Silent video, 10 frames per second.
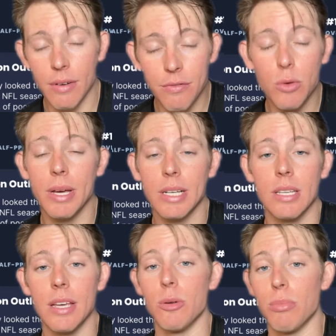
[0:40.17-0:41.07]
a few picks
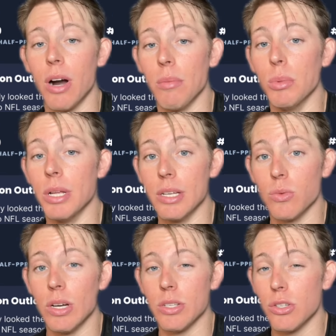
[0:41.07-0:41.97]
later probably as
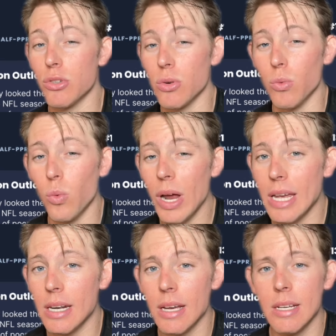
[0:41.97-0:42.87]
well. So you should
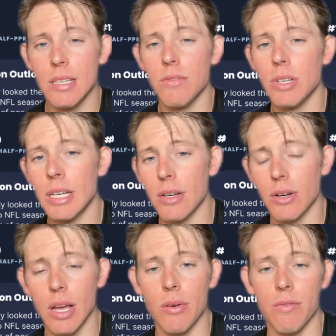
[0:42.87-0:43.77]
wait, see if you can get Derrick
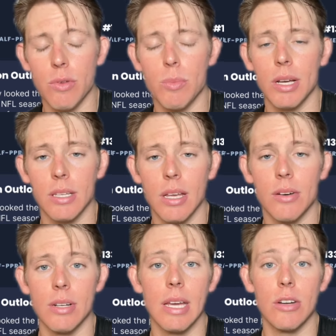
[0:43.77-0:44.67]
Henry a few picks later
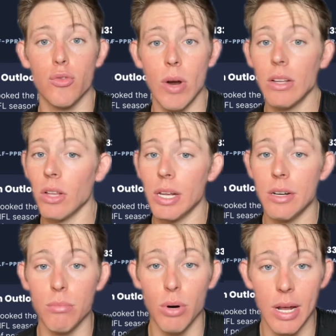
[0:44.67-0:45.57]
and get Drake
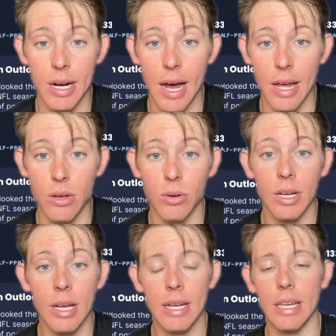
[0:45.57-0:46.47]
London, Brandon Ayuk,
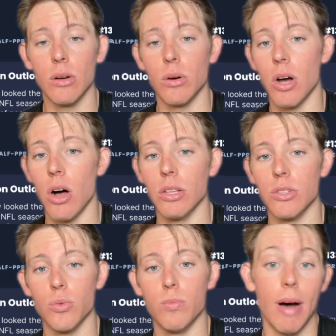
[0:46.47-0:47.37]
Nico Collins,
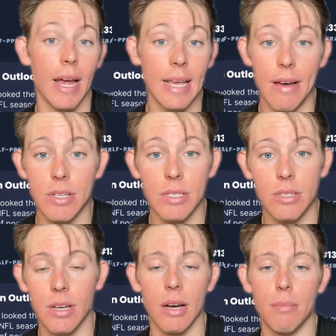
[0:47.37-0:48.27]
Mike Evans,
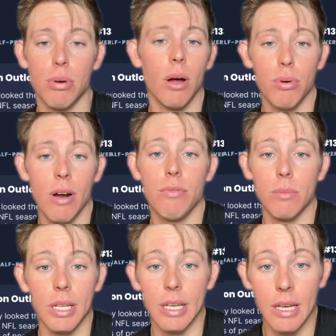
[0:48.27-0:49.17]

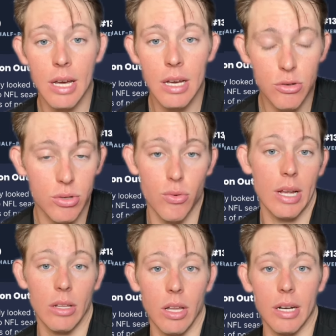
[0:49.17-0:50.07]
preferably
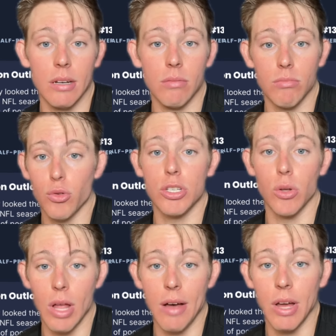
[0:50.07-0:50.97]
Drake London, Chris
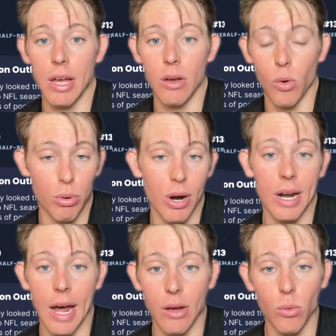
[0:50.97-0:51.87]
Olave, or Brandon
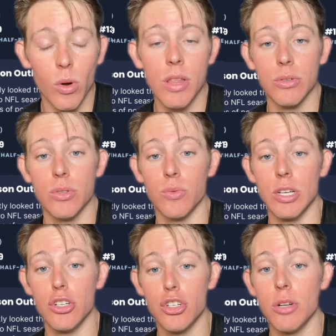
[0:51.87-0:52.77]
Ayuk. One of those
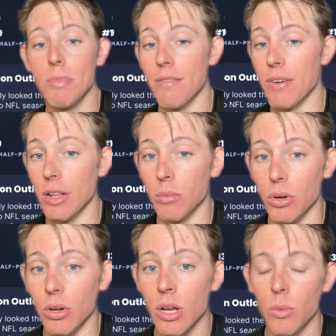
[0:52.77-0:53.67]
three should be
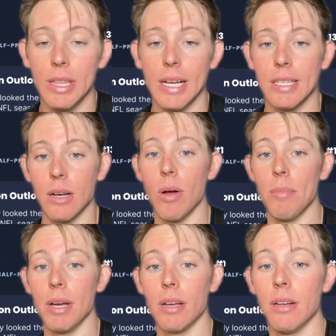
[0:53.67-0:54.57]
available with that second round
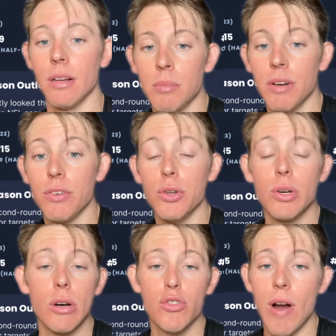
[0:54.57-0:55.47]
pick. But if you do
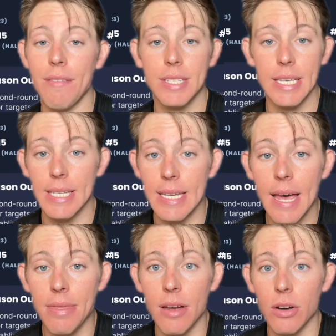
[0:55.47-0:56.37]
go Travis
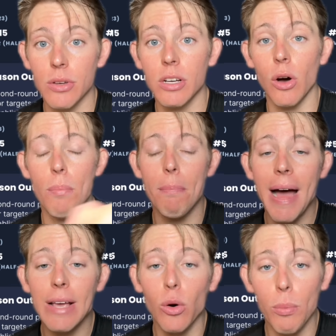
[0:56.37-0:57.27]
Etienne there, you could go
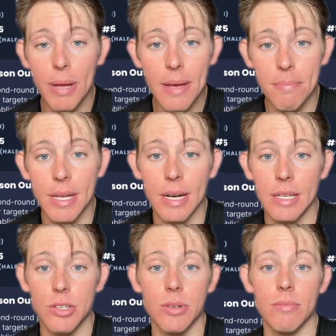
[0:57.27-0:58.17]
Michael Pittman
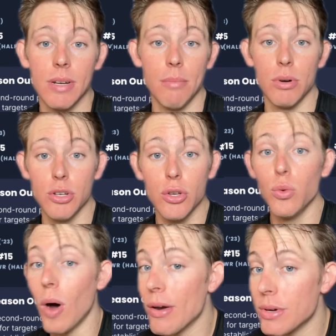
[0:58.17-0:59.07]
as your number 2
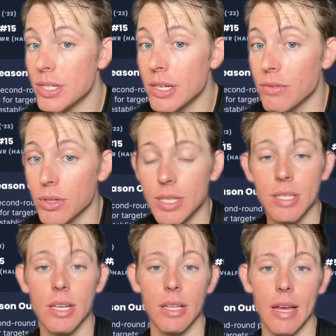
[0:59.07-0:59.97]
wide receiver to
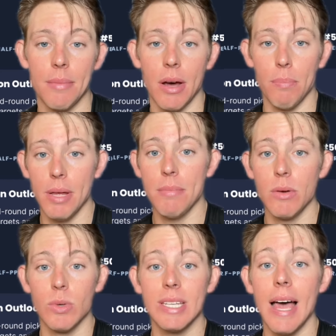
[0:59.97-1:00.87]
CeeDee Lamb. Now, Pittman
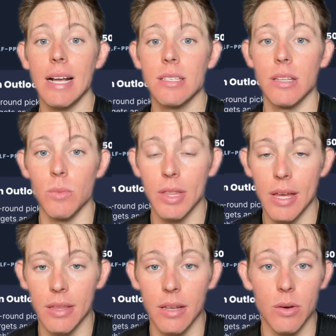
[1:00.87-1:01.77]
was excellent with
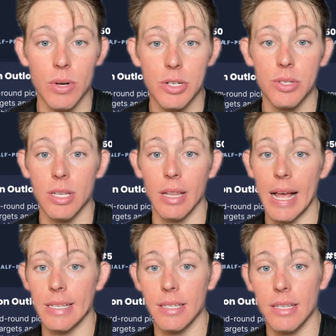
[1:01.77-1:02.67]
Anthony Richardson
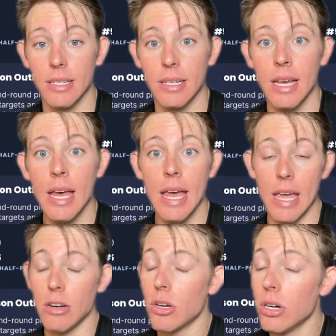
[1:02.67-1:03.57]
last season
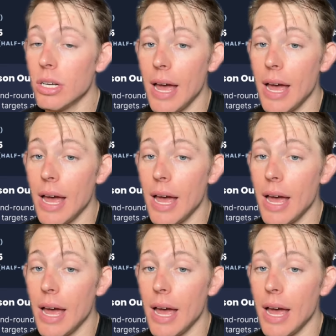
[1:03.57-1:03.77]
and could